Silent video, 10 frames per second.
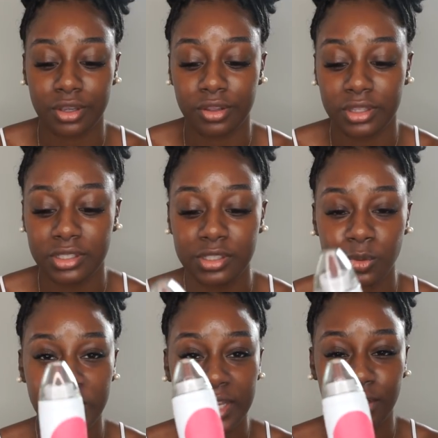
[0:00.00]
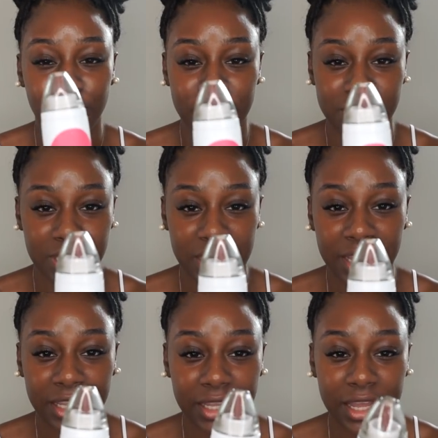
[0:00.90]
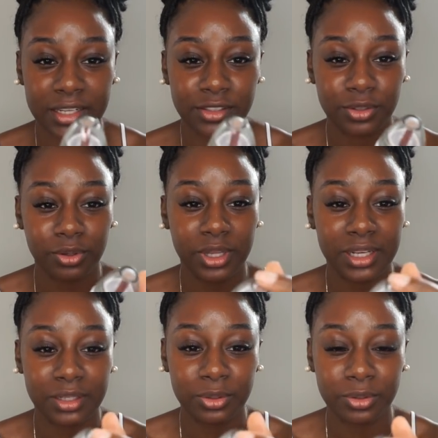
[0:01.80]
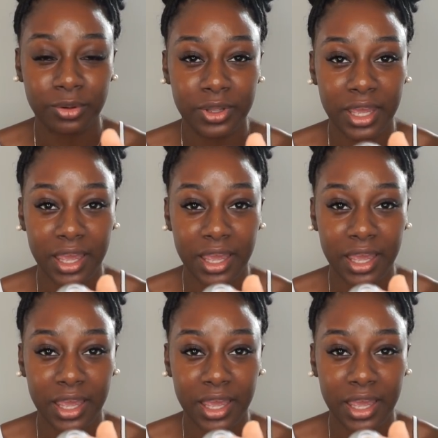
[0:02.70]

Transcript: So this is what it looks like and it's got a little